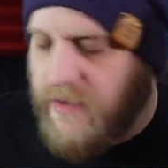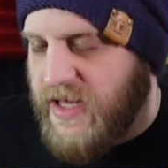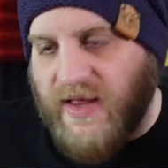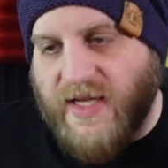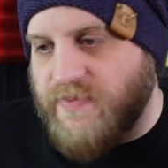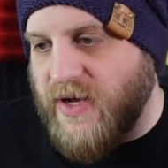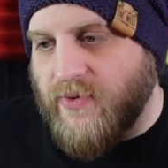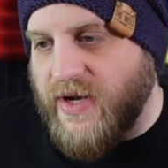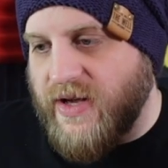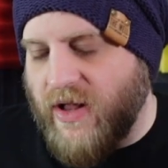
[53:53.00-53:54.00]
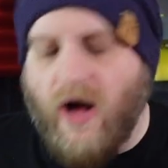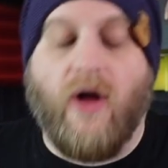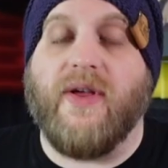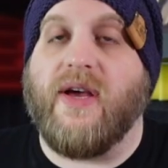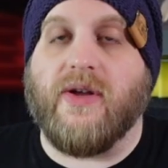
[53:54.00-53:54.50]
mean, let's be real, all
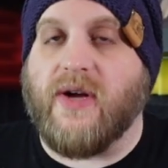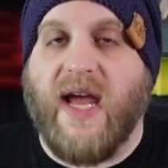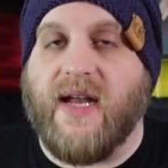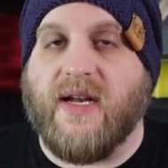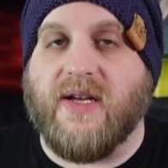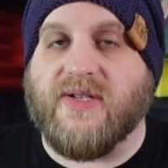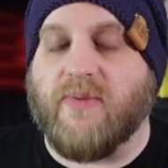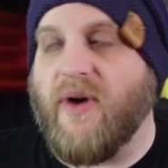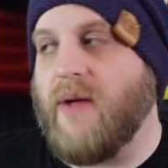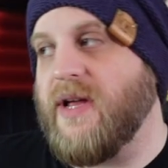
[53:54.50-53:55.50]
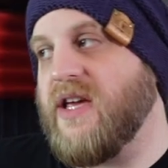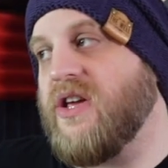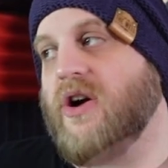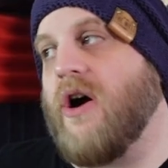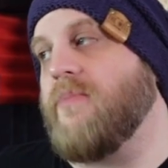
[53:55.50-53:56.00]
the other candidates are probably
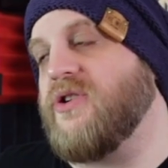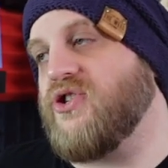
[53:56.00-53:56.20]
garbage